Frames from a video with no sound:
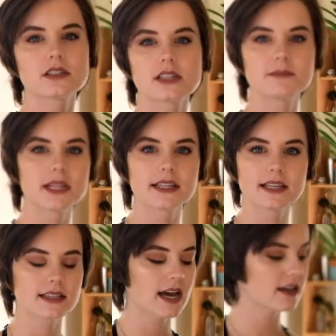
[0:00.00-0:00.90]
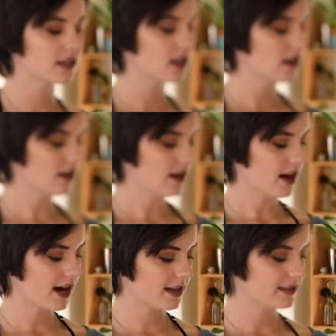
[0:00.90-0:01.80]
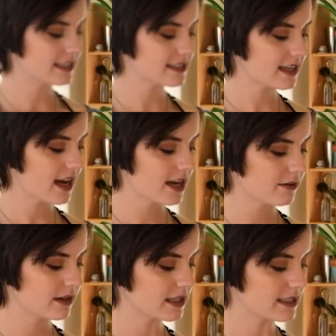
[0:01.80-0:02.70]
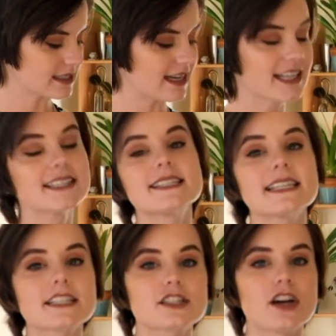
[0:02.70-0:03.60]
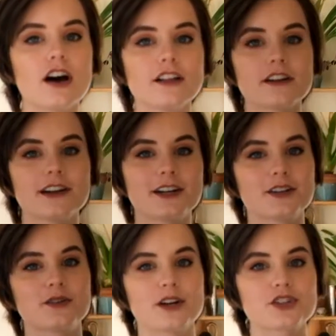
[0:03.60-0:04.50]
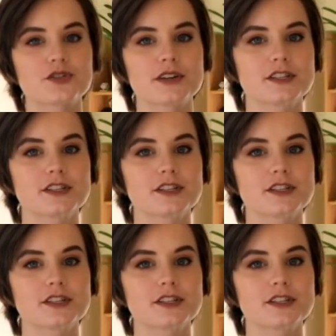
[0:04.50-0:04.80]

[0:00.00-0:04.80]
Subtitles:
or something like that. This guy was a $6 grocery